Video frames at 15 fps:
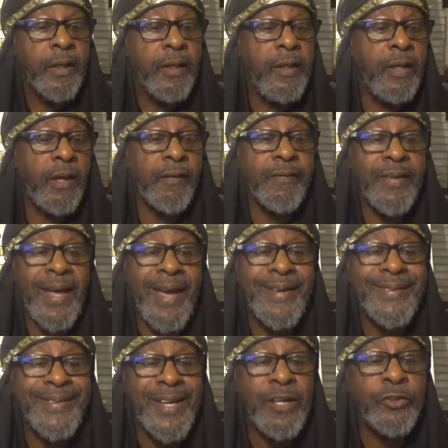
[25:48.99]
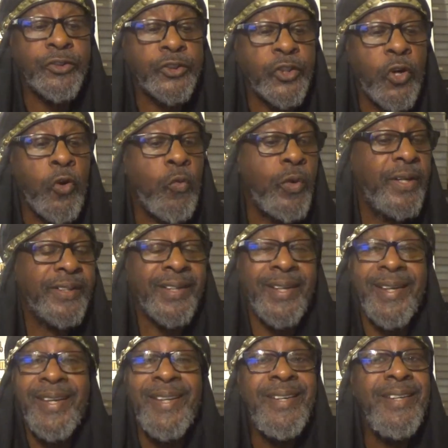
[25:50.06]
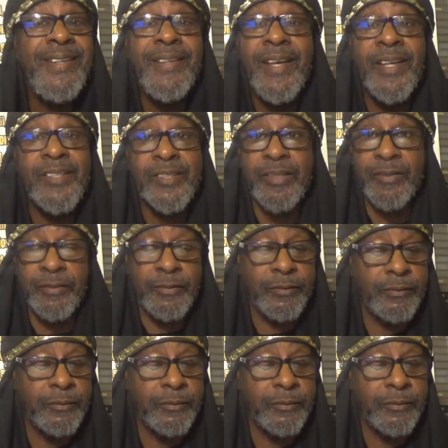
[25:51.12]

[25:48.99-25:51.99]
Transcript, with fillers: He have not dealt so with any nation.